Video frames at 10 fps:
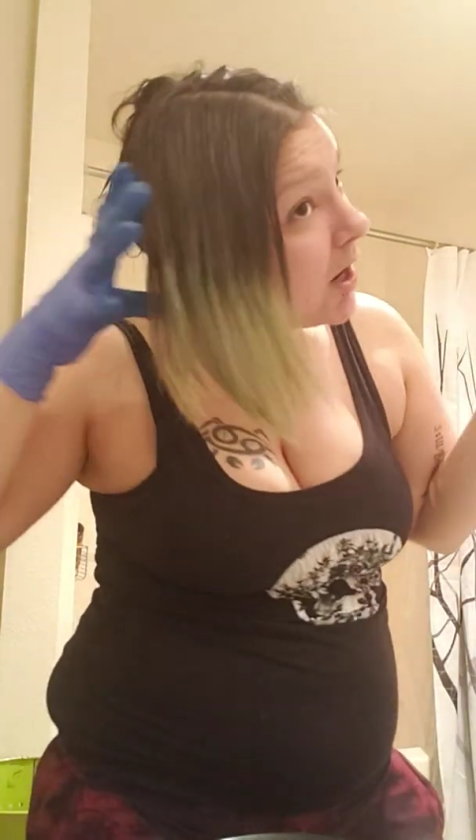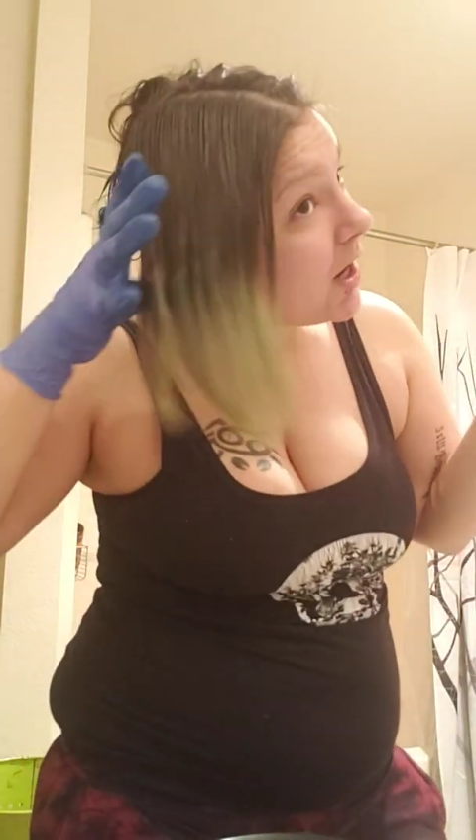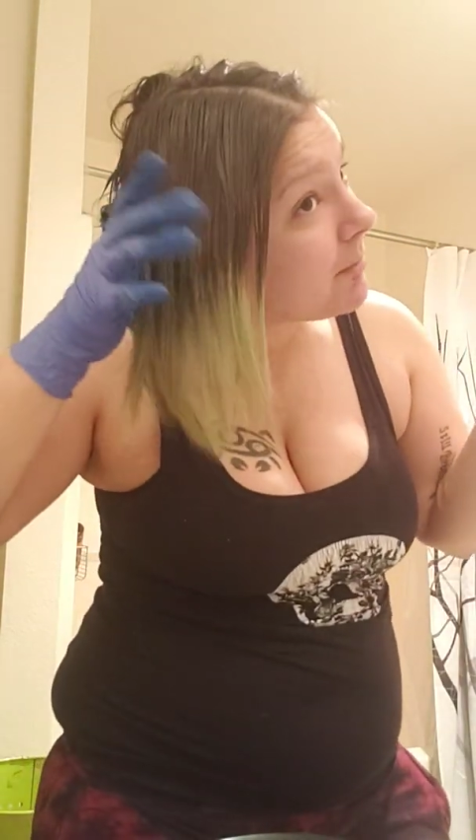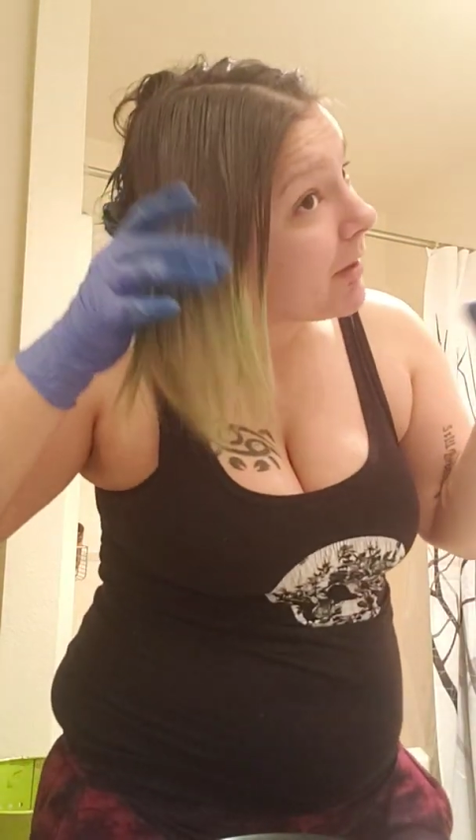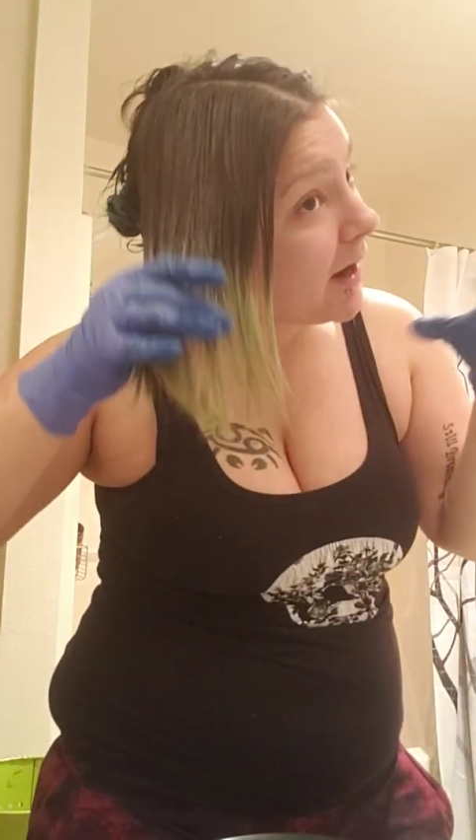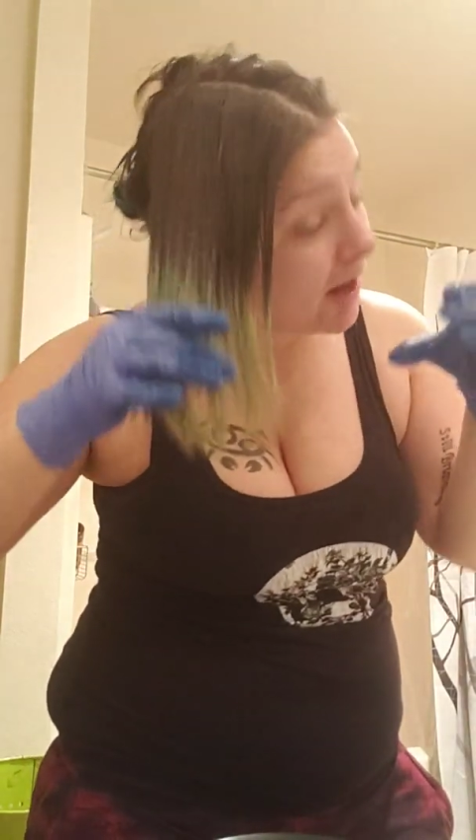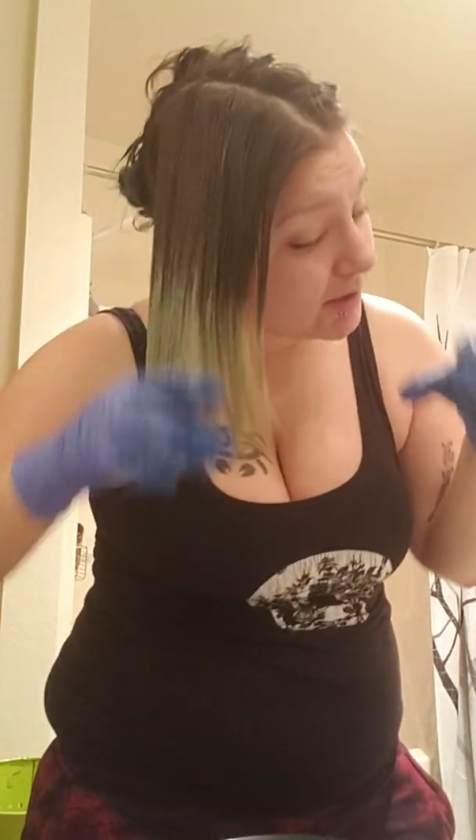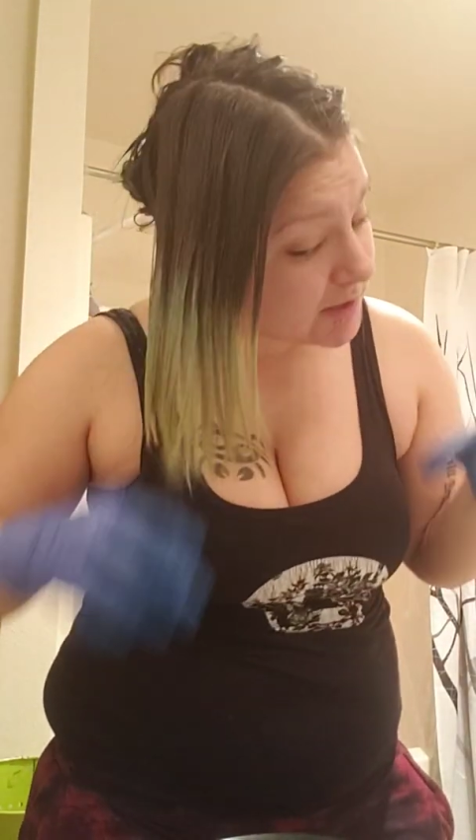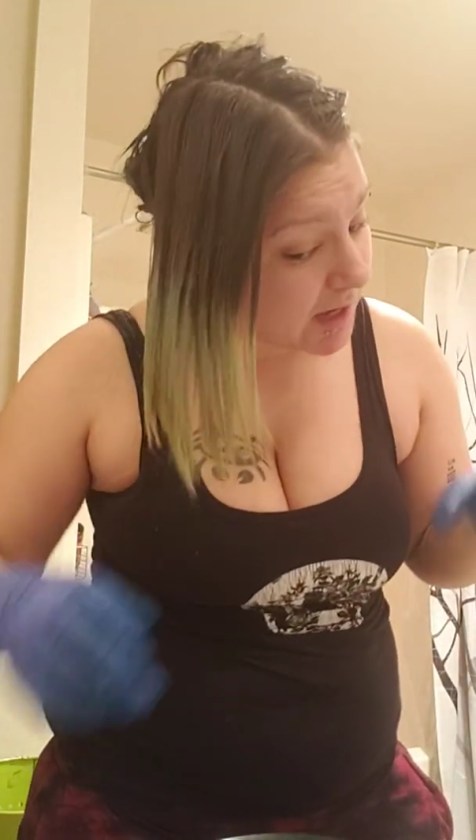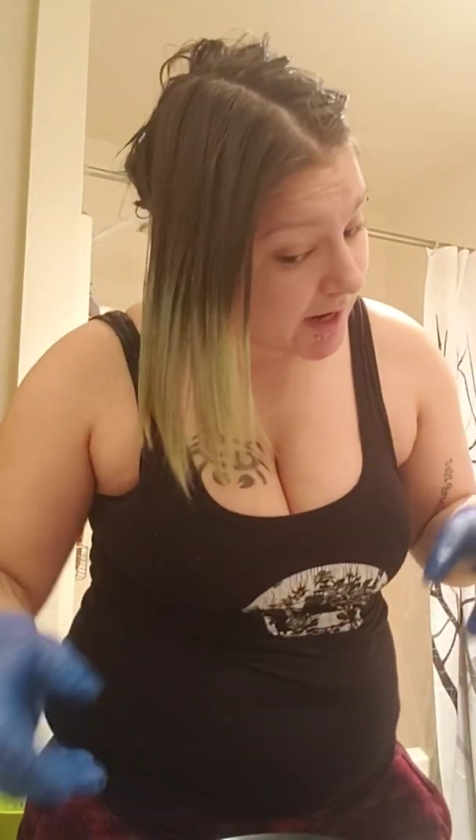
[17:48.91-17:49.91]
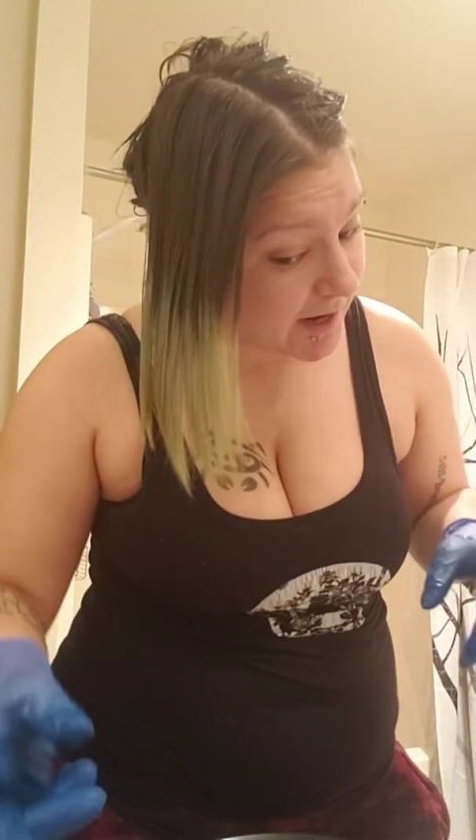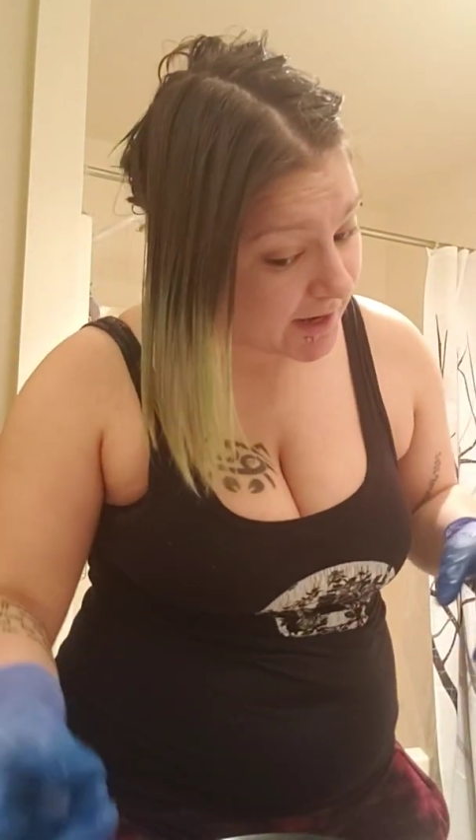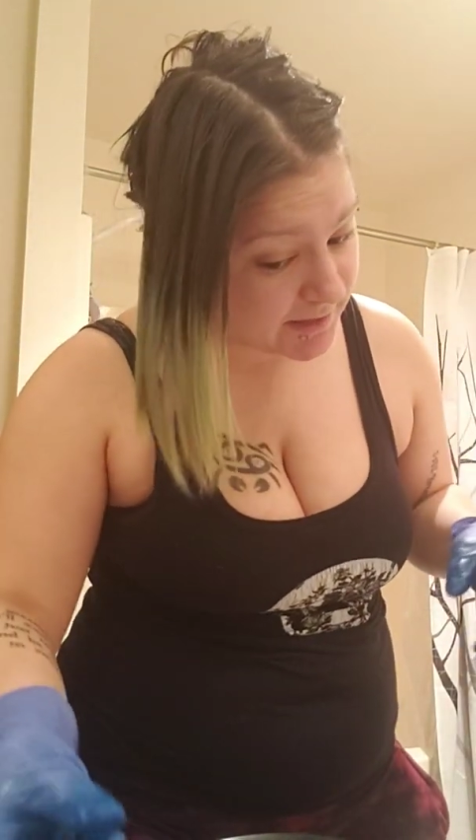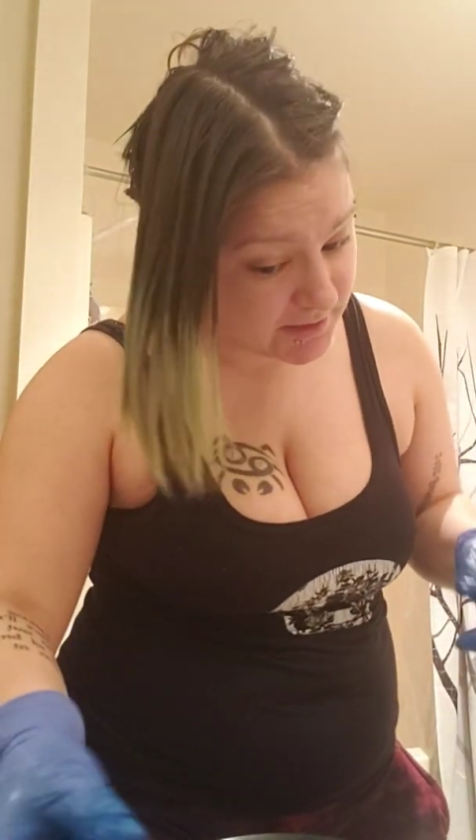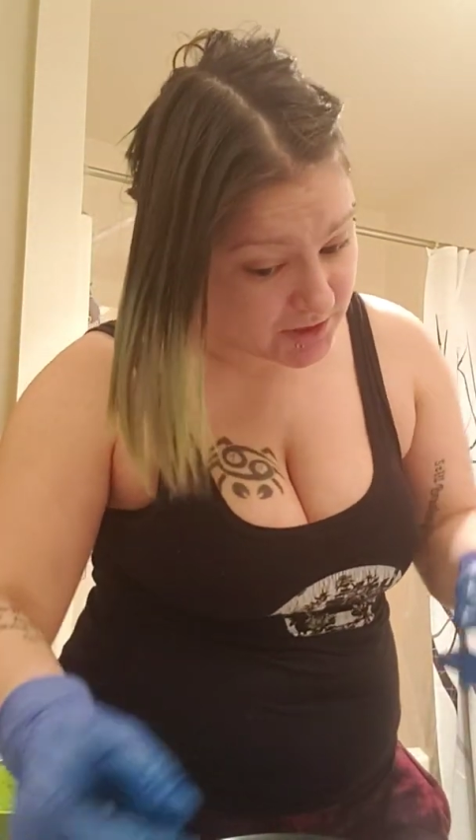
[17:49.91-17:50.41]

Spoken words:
in my hair tie, and it's